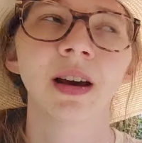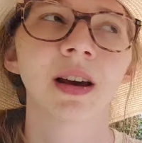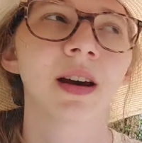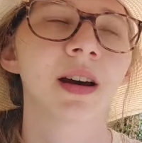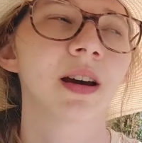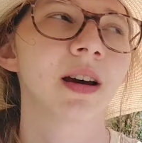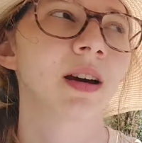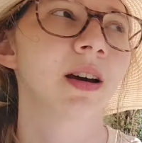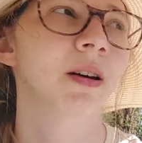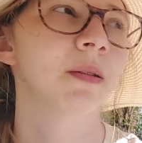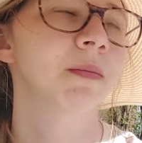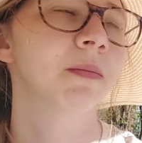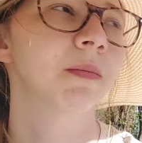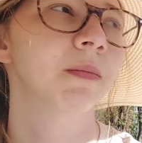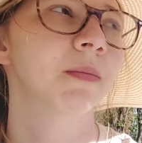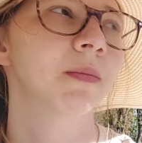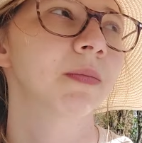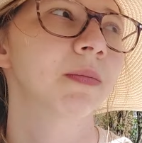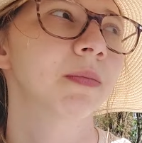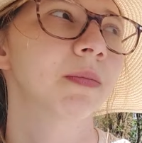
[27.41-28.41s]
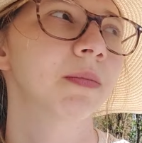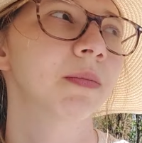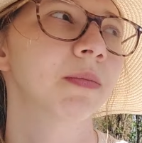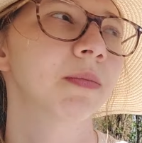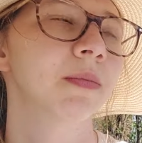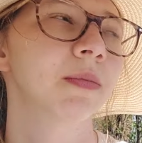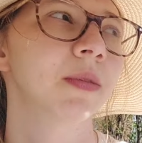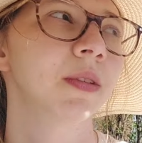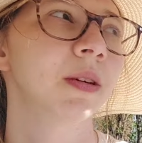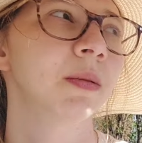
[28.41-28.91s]
Um,
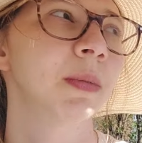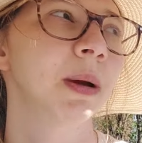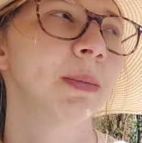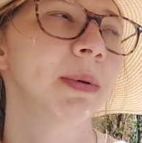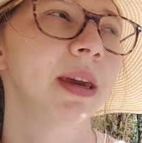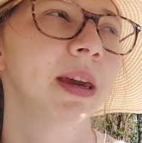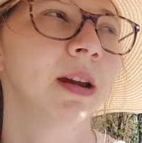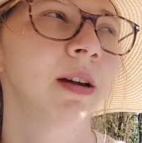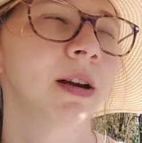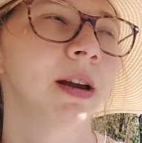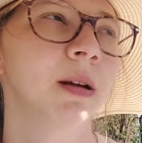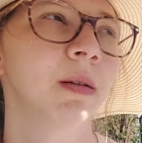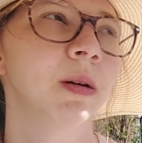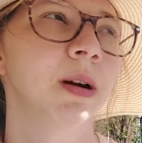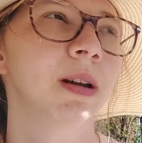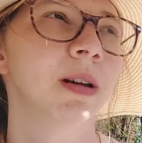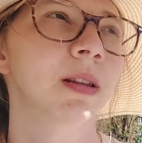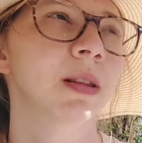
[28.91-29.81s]
you might be hearing one